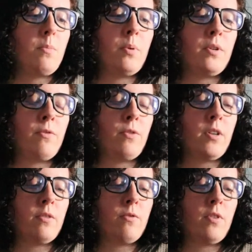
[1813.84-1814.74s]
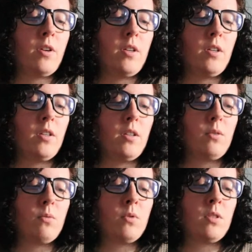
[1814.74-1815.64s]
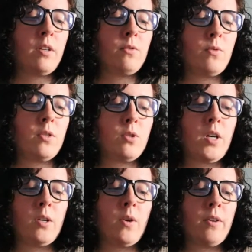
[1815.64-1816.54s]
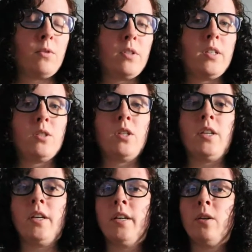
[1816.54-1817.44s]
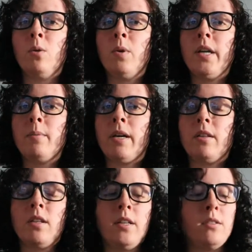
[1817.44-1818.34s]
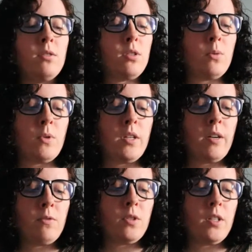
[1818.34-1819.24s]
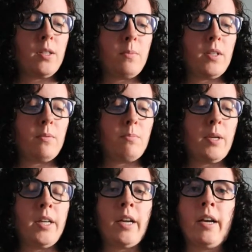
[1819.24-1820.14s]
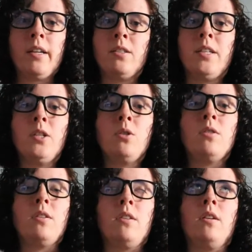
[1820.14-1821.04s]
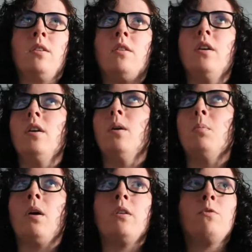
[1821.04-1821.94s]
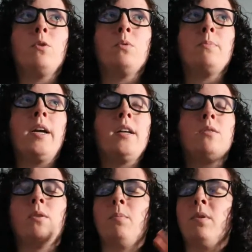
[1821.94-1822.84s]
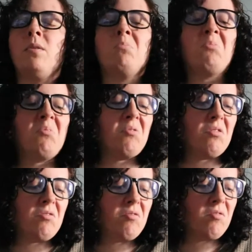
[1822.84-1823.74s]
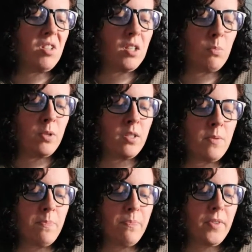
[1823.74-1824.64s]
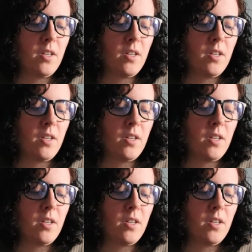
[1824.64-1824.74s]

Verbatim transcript: put in front of was lustful and tried to go after her because she didn't get her way about things. She went after him and made accusations, and then Potiphar was mad, so he put him to prison.